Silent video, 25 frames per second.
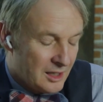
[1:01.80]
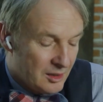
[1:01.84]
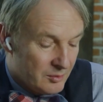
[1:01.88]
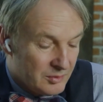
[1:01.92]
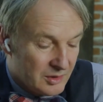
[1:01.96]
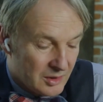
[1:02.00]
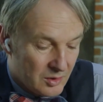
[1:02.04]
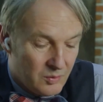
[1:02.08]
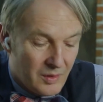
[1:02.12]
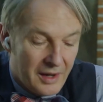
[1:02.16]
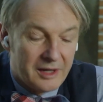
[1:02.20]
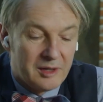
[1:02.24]
can
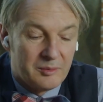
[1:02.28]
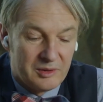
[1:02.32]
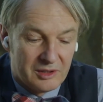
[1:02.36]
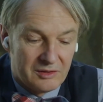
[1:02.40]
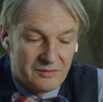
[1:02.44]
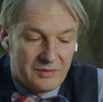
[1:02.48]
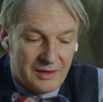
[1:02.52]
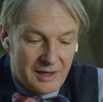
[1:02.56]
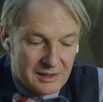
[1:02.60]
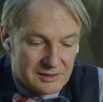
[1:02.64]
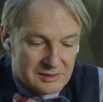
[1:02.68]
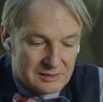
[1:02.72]
be quite a bit
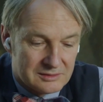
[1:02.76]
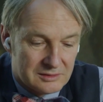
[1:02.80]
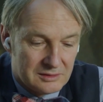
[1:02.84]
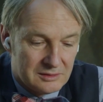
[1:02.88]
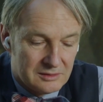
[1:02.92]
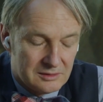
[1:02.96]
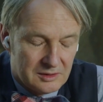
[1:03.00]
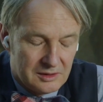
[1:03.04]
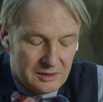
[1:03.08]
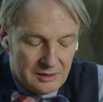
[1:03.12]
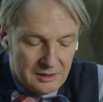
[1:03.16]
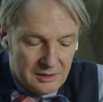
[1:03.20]
faster.
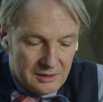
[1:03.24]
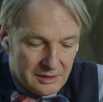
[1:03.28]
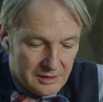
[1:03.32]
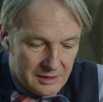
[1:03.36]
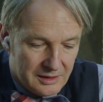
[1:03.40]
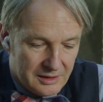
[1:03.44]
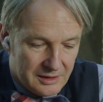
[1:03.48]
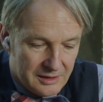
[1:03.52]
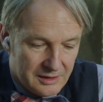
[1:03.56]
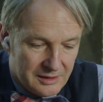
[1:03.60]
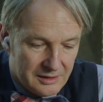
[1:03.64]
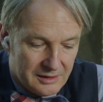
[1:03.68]

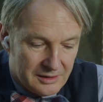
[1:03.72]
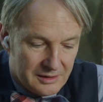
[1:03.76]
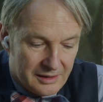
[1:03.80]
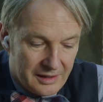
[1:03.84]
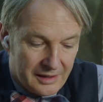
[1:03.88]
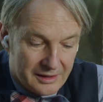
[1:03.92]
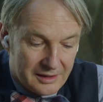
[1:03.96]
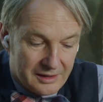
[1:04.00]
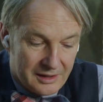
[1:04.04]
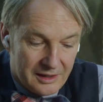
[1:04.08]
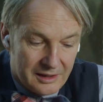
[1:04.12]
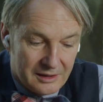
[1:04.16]

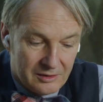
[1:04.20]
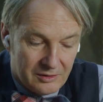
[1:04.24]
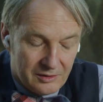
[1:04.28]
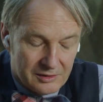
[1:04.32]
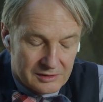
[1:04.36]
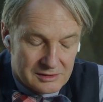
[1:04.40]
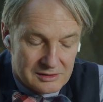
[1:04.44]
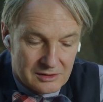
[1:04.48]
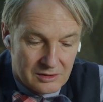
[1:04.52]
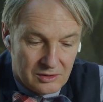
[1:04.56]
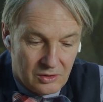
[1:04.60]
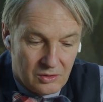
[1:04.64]
I can
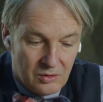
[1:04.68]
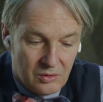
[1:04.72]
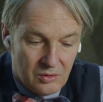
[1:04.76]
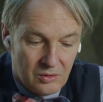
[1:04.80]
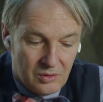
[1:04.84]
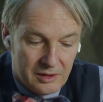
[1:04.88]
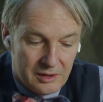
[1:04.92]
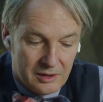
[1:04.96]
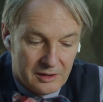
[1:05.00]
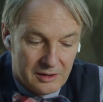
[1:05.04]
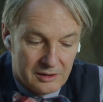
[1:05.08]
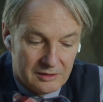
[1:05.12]

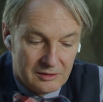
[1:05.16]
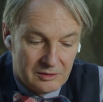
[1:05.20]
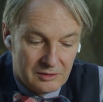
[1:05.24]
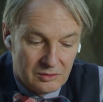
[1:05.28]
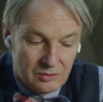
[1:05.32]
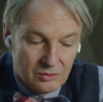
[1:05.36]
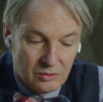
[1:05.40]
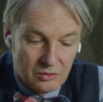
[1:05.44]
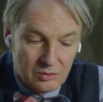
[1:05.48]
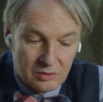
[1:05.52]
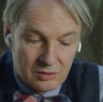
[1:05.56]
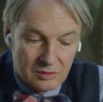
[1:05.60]
also
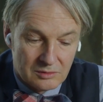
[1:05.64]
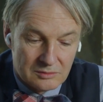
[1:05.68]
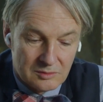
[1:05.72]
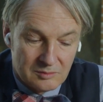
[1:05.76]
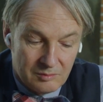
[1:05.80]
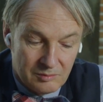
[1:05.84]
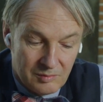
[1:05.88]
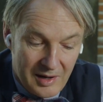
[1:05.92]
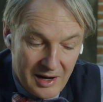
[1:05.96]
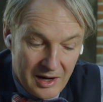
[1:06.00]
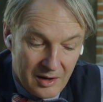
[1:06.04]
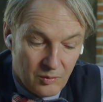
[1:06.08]
do
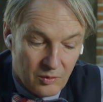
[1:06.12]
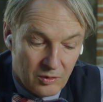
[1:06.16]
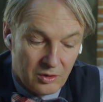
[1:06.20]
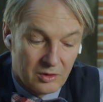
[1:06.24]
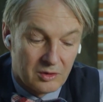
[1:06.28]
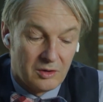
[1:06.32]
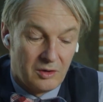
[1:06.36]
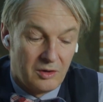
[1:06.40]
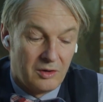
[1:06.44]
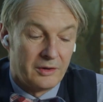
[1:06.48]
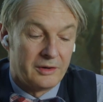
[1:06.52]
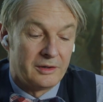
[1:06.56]
my
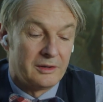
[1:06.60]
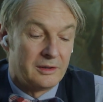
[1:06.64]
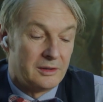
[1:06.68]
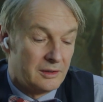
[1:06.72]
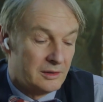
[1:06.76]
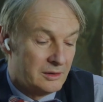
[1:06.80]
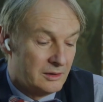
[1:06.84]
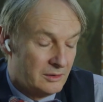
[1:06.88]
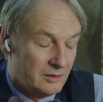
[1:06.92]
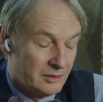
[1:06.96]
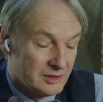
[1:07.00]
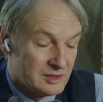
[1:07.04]
work on
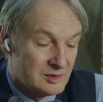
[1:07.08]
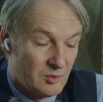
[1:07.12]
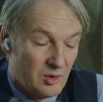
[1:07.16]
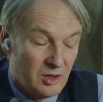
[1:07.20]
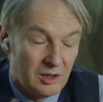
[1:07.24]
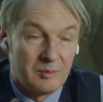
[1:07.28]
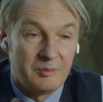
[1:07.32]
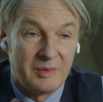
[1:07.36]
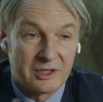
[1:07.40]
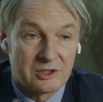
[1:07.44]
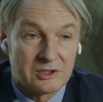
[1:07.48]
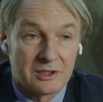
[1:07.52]
a
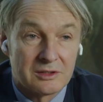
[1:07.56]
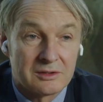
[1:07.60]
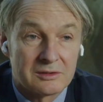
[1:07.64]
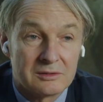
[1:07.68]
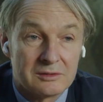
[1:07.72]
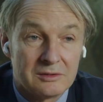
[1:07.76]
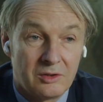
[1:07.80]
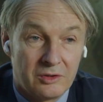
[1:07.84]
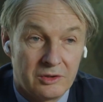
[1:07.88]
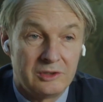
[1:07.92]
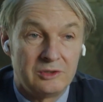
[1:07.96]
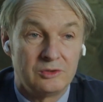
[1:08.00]
smaller budget
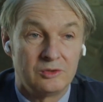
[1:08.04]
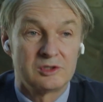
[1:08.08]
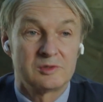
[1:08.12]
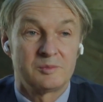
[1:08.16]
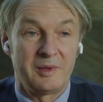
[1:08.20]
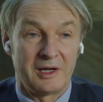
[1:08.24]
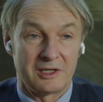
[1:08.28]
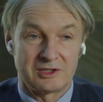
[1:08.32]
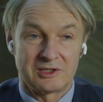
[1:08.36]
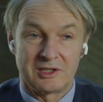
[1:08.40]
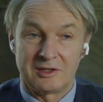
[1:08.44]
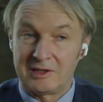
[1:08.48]
or use
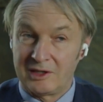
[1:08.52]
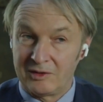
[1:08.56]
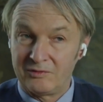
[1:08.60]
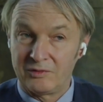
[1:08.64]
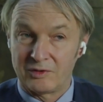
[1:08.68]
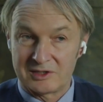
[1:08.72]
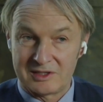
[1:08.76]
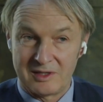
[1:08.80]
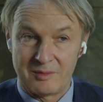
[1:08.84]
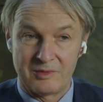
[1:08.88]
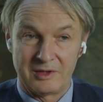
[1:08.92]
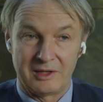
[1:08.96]
budget than
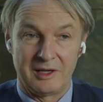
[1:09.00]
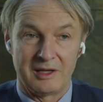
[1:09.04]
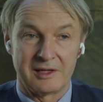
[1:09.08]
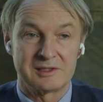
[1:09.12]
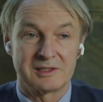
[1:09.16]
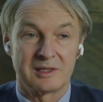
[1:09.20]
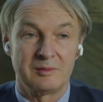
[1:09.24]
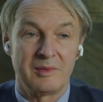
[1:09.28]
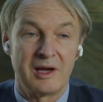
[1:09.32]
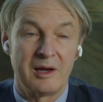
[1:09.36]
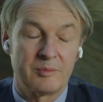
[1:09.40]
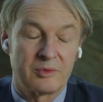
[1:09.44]
for something
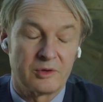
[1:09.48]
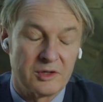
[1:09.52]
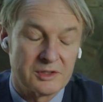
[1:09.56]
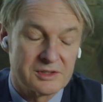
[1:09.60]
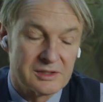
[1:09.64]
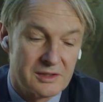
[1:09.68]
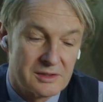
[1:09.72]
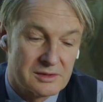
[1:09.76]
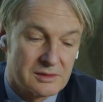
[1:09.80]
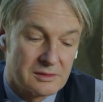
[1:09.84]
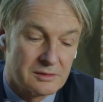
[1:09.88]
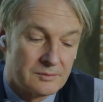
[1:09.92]
else in my
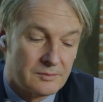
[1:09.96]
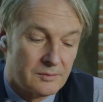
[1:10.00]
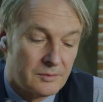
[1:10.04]
process.